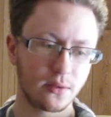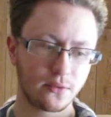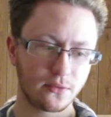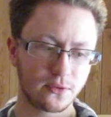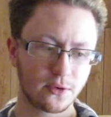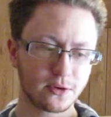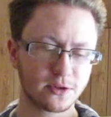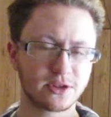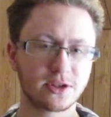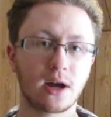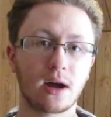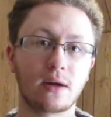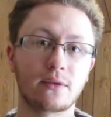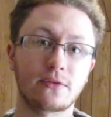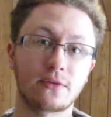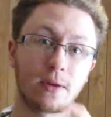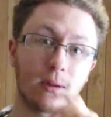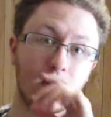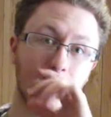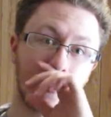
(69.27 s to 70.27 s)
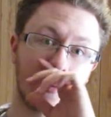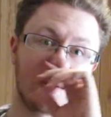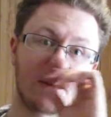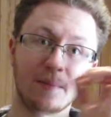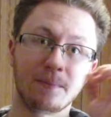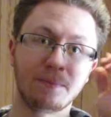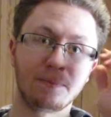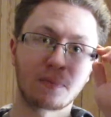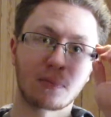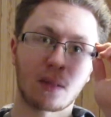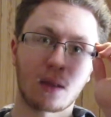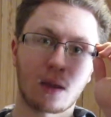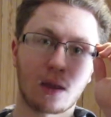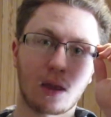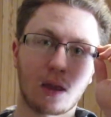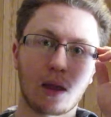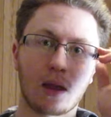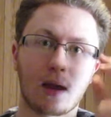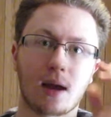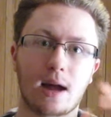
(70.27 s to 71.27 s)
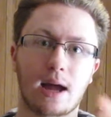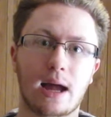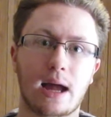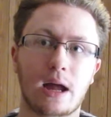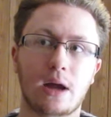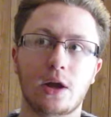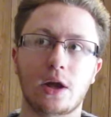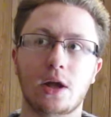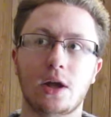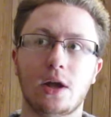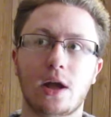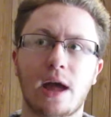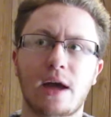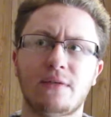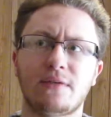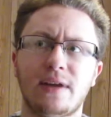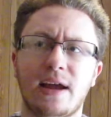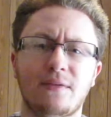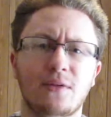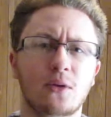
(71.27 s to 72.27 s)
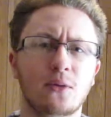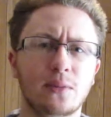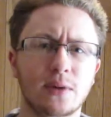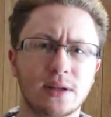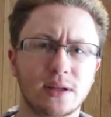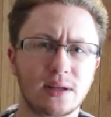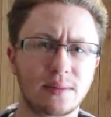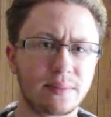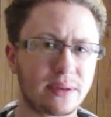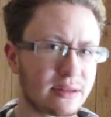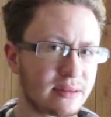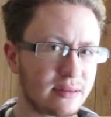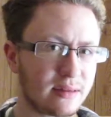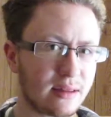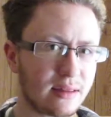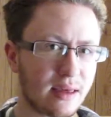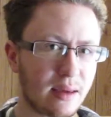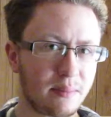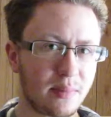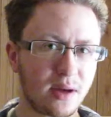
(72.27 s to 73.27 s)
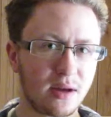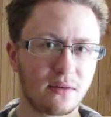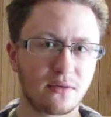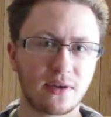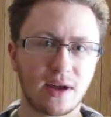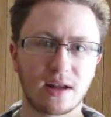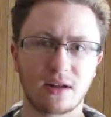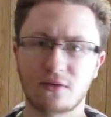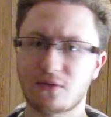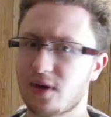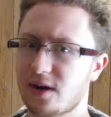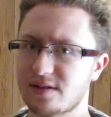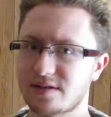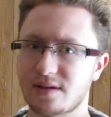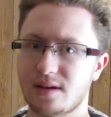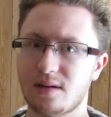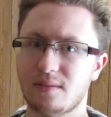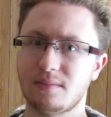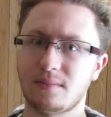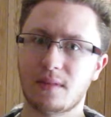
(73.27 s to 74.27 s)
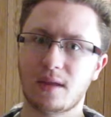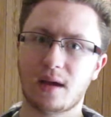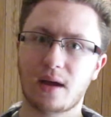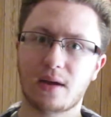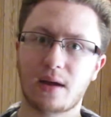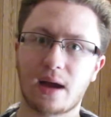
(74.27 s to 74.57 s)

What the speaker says: First off, I have never really been that big a fan of Ricegum.